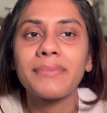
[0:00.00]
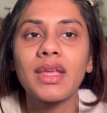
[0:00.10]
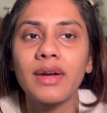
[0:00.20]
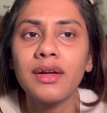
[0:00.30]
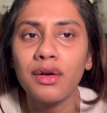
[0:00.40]

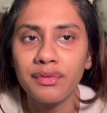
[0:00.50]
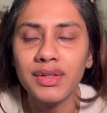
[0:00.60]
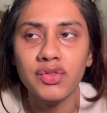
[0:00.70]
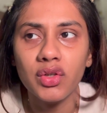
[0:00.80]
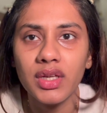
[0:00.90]
right now it
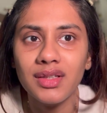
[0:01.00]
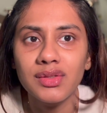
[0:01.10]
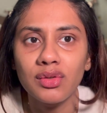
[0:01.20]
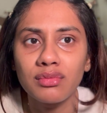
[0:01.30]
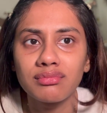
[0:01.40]
feels okay.
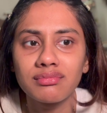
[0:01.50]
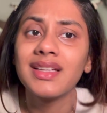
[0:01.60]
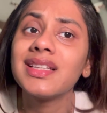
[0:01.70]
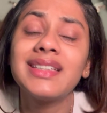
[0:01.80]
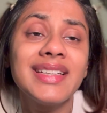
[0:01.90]
So
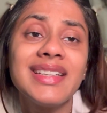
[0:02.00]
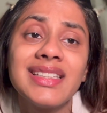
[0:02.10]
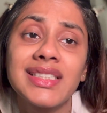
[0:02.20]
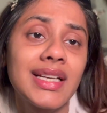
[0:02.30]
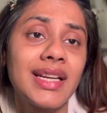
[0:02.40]
the tint
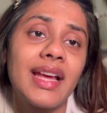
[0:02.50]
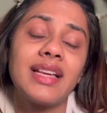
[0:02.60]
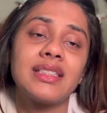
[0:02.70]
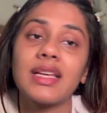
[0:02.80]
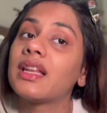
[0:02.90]
is really
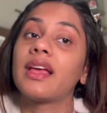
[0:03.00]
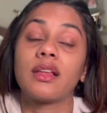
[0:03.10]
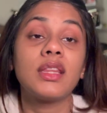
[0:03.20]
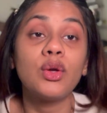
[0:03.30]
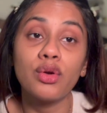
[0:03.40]
nice, and like
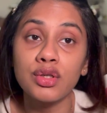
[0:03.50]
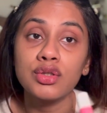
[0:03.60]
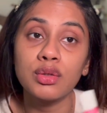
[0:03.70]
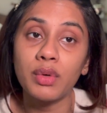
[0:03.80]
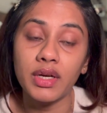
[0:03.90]
the
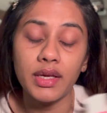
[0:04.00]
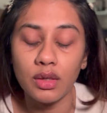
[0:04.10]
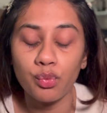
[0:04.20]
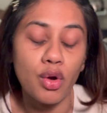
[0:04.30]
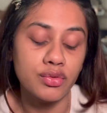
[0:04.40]
original one I
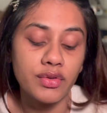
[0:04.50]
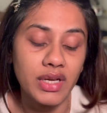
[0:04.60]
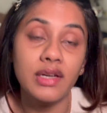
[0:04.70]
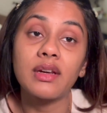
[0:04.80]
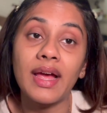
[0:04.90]
can vouch for.
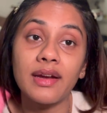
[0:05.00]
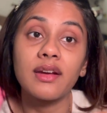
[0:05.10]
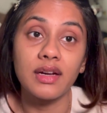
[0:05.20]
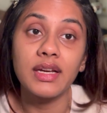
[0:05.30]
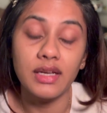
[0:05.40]
I
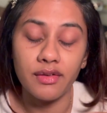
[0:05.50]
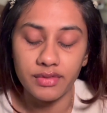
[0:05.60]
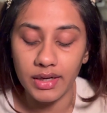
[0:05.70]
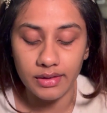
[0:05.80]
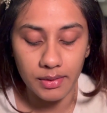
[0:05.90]
really love
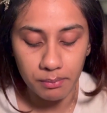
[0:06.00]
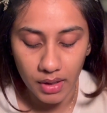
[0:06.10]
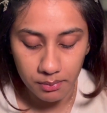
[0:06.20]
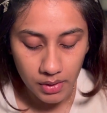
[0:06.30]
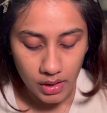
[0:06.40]
that lip balm.